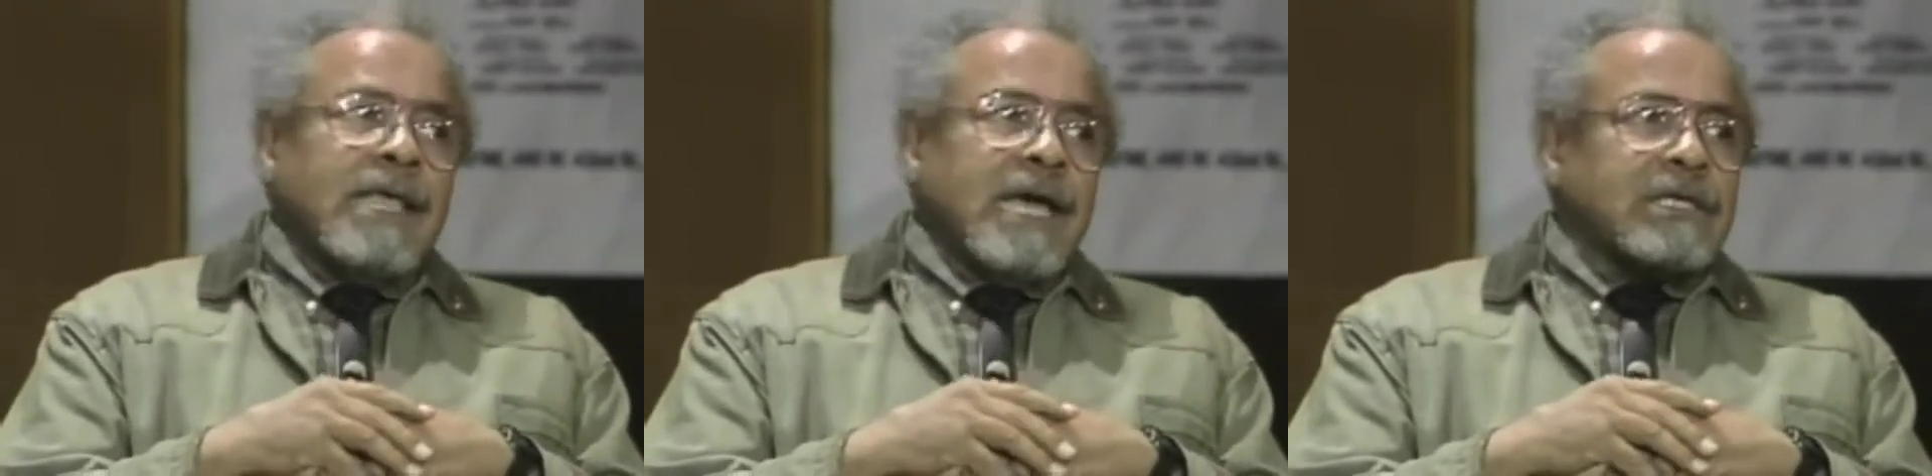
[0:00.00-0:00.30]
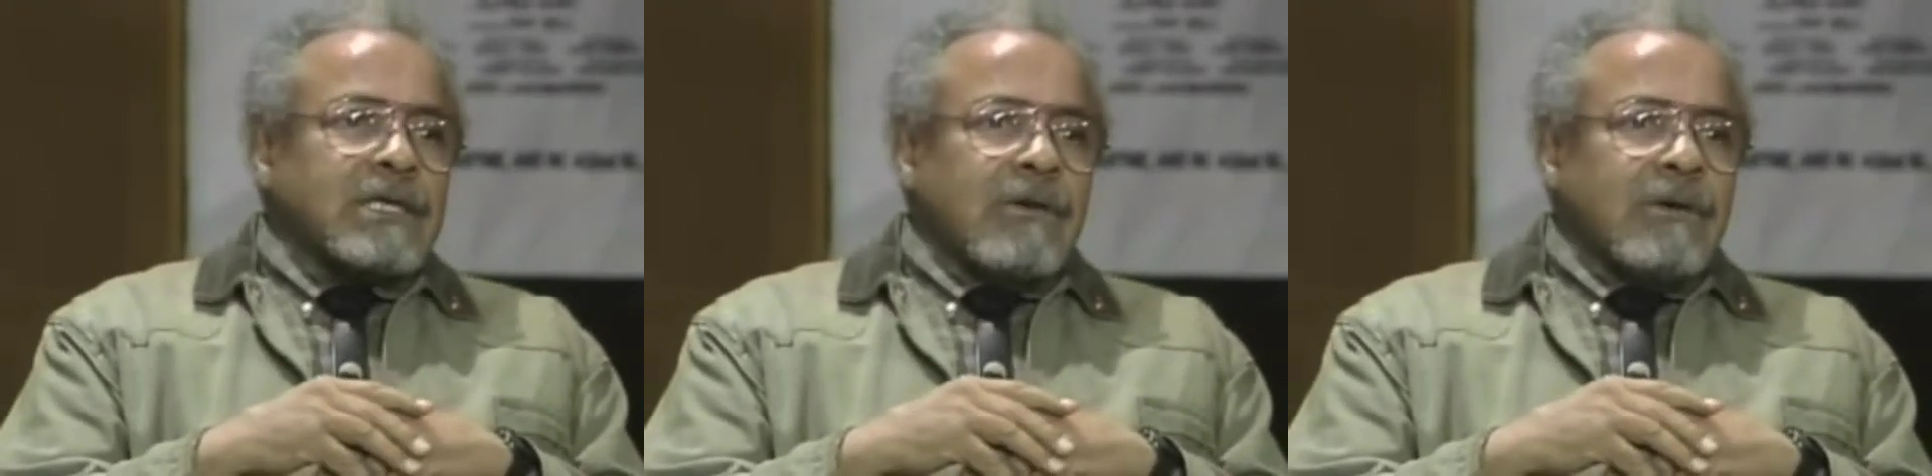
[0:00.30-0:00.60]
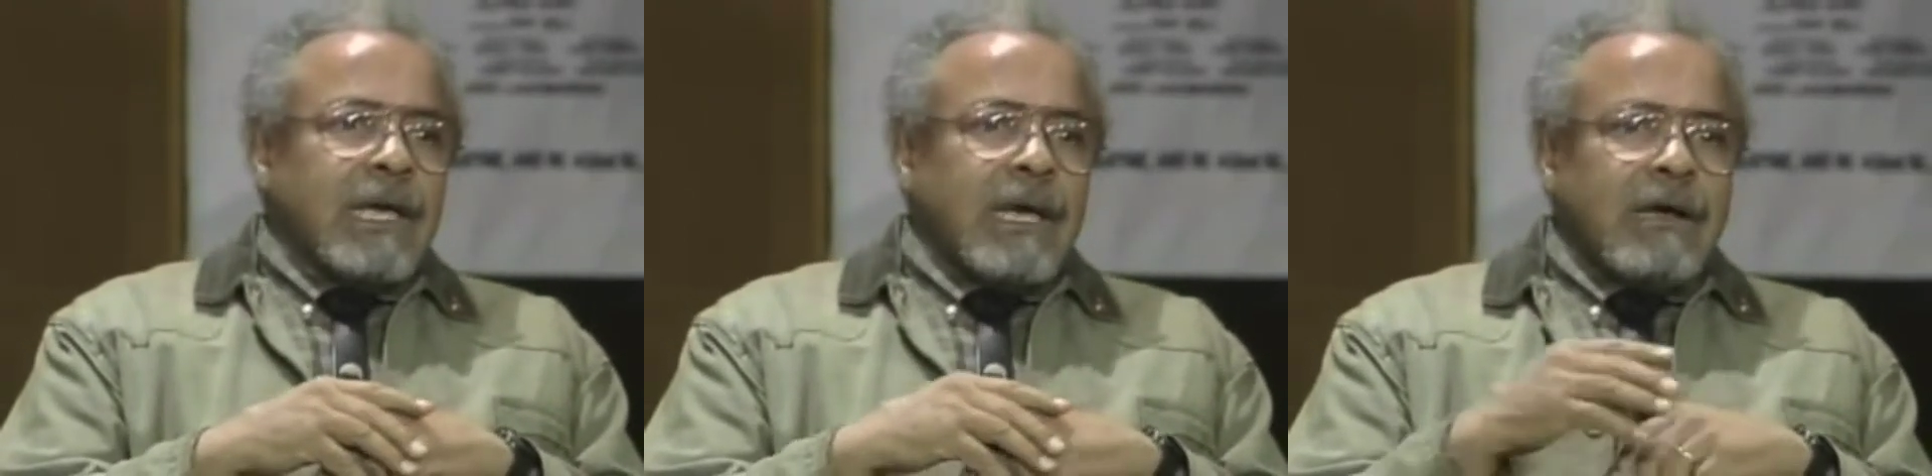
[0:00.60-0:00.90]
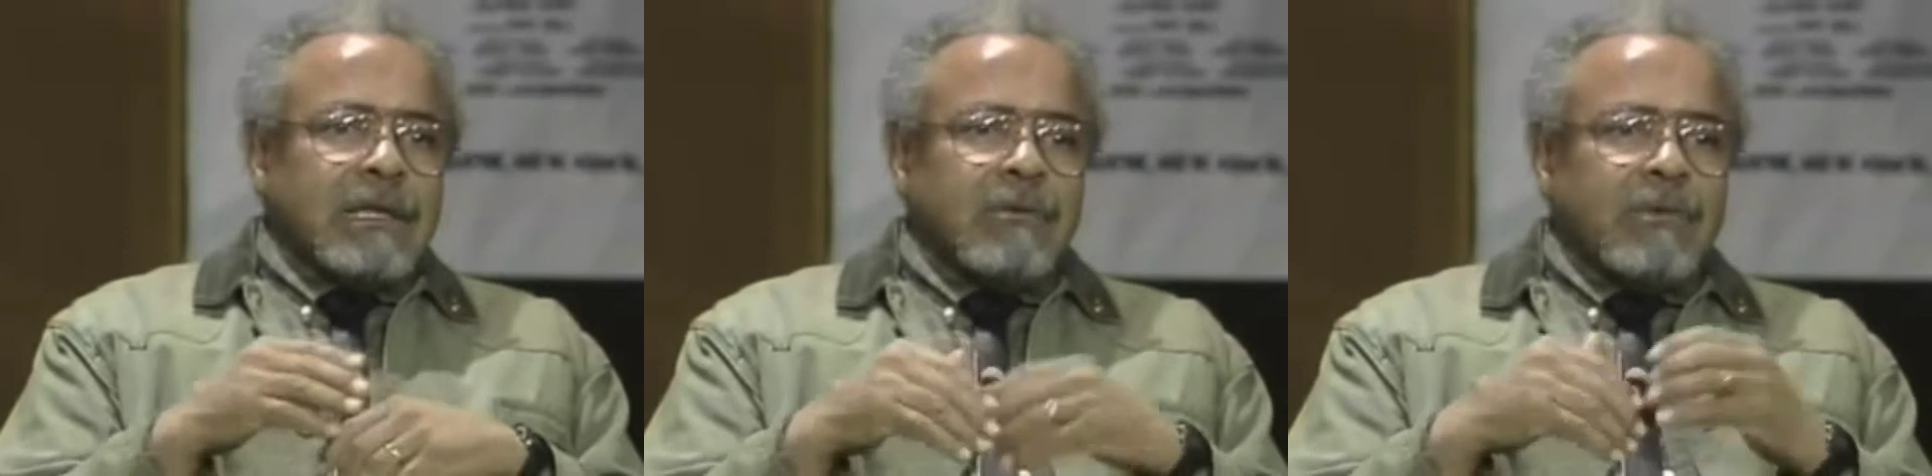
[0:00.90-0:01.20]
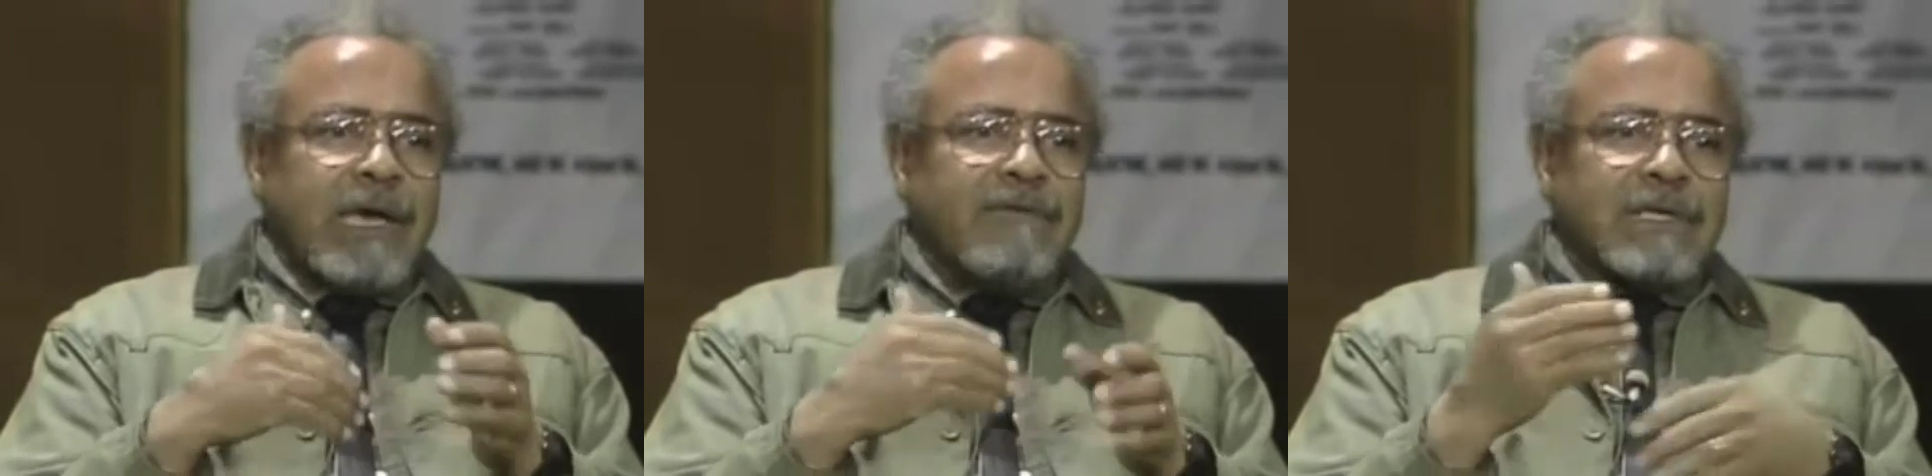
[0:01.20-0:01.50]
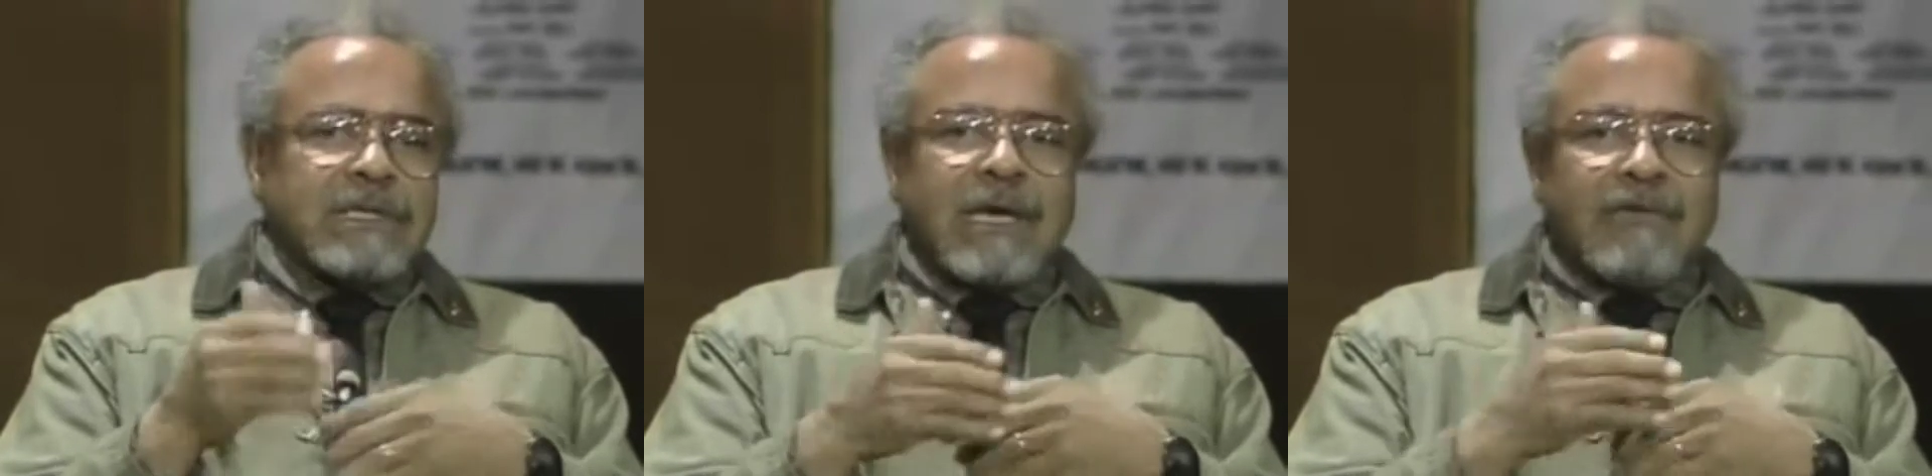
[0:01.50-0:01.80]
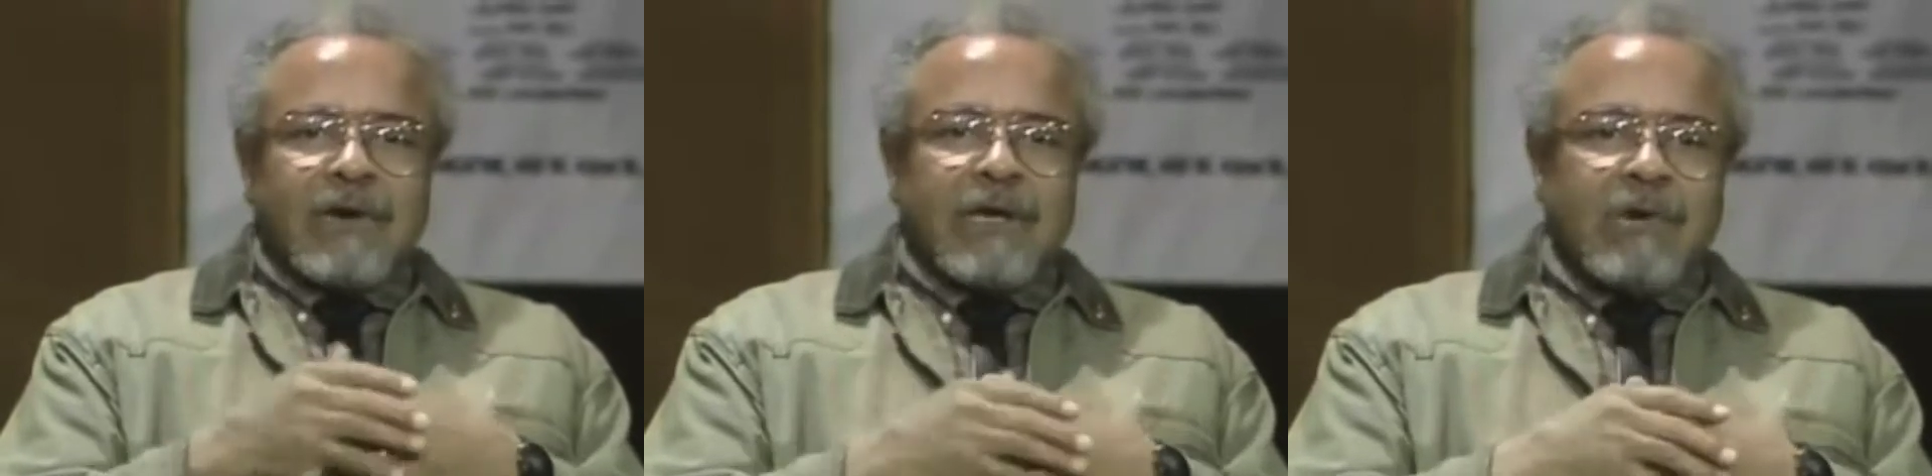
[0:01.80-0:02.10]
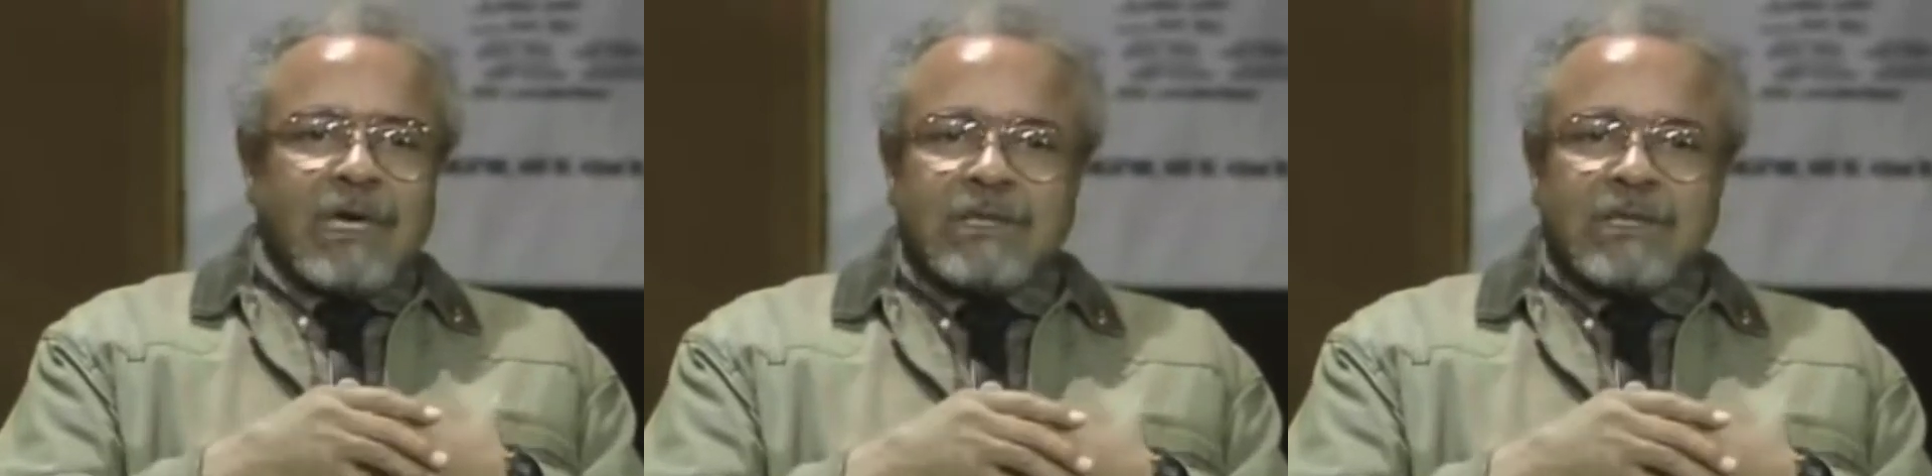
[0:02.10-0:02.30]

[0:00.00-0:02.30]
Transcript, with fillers: That's only on the way of discovering what